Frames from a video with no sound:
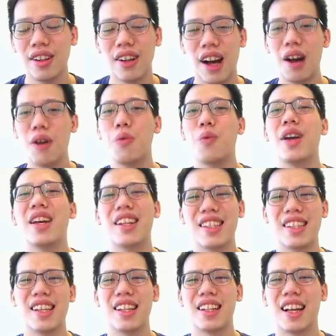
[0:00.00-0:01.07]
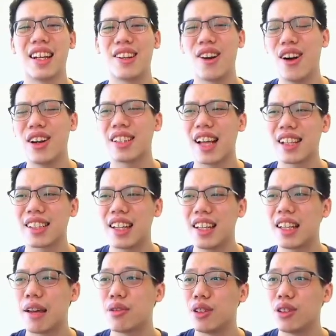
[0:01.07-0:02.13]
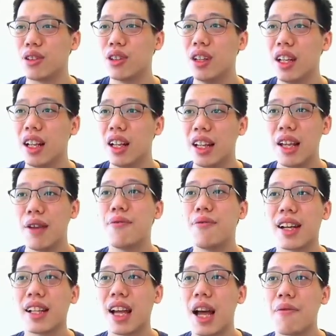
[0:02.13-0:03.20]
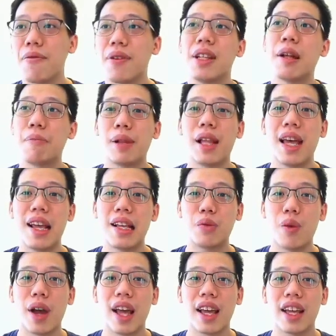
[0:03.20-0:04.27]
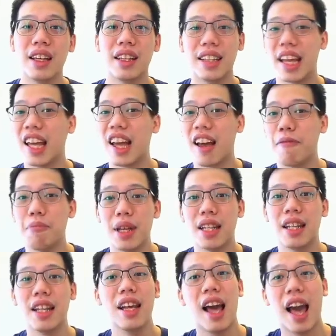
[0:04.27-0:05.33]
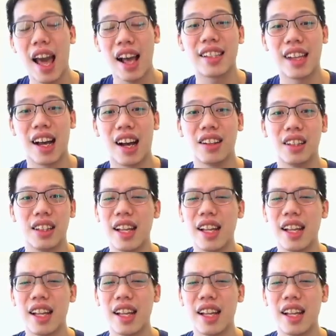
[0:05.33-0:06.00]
How weird is it that God is asking them to live their life in a place where they have been exiled?